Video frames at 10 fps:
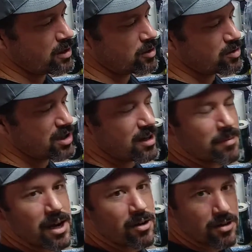Go check them
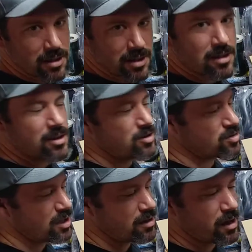out.
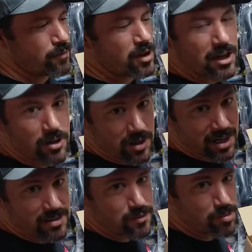SHREDDY Life. There you go, guys. Free